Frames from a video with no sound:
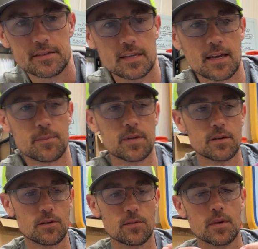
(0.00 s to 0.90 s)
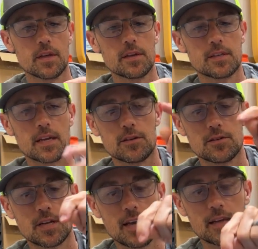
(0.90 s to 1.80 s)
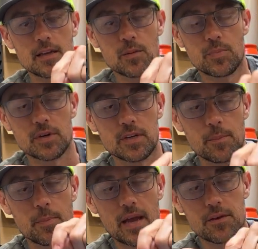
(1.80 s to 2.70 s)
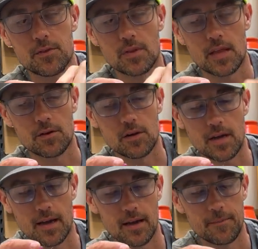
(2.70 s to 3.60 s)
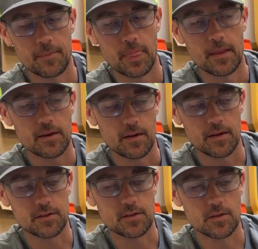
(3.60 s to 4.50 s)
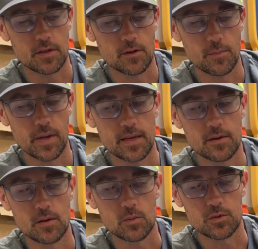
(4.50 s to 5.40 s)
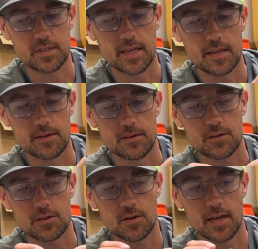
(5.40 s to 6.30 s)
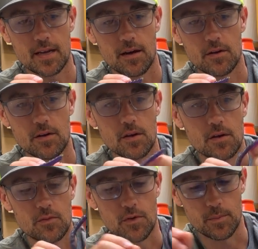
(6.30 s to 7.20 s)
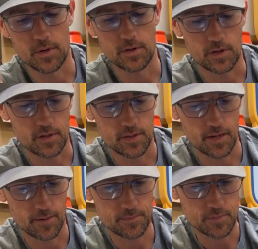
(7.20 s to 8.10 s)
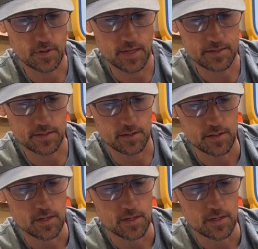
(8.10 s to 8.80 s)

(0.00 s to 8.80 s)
Same deal, taking your tag in, putting it back through that hook eye so that your bait will stand straight out from the hook there. So that's the